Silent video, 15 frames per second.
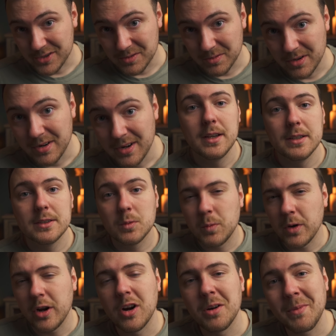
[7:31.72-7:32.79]
sure. So
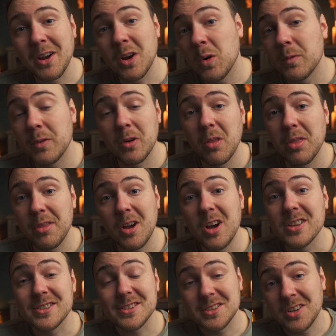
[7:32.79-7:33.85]
what are my overall
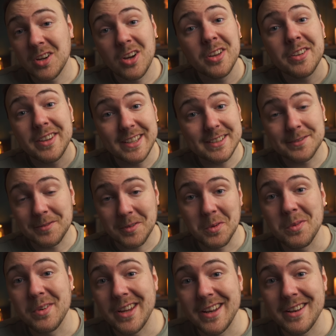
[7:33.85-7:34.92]
thoughts on this
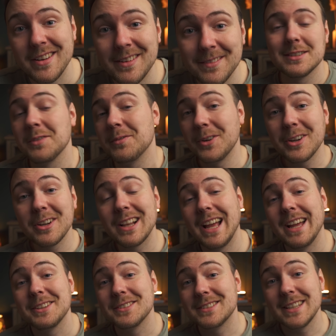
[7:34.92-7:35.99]
phone then? So I'm very
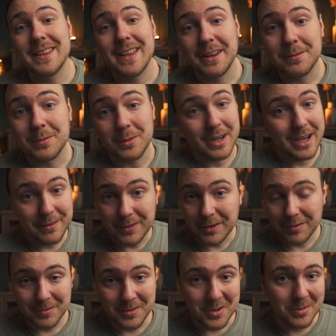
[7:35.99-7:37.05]
glad to see that for every
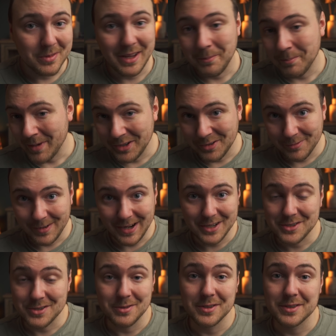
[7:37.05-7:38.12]
phone that
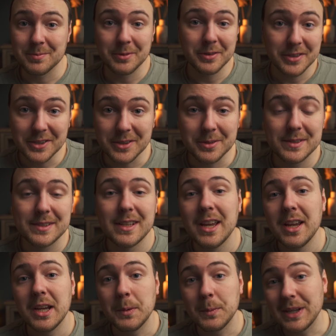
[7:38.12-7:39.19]
manufacturers produce,
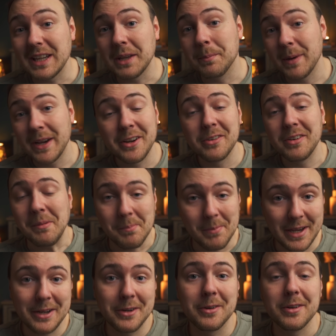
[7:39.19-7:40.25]
we get better and
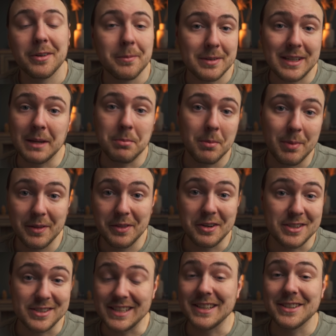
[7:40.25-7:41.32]
better
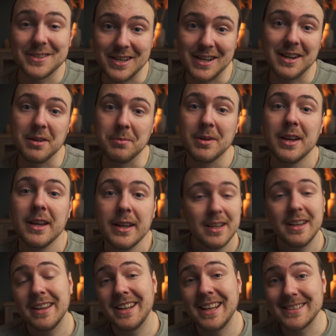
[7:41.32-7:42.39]
capabilities each time.
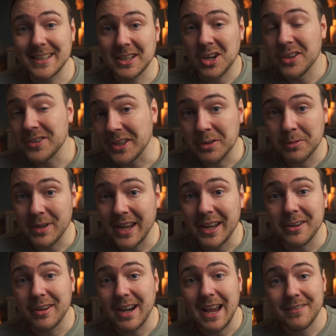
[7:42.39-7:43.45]
And as a content
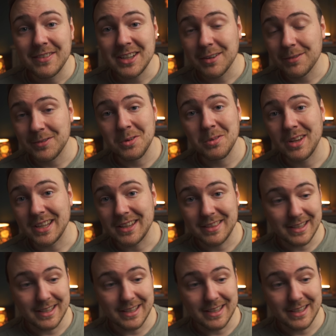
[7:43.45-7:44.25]
creator, having a phone like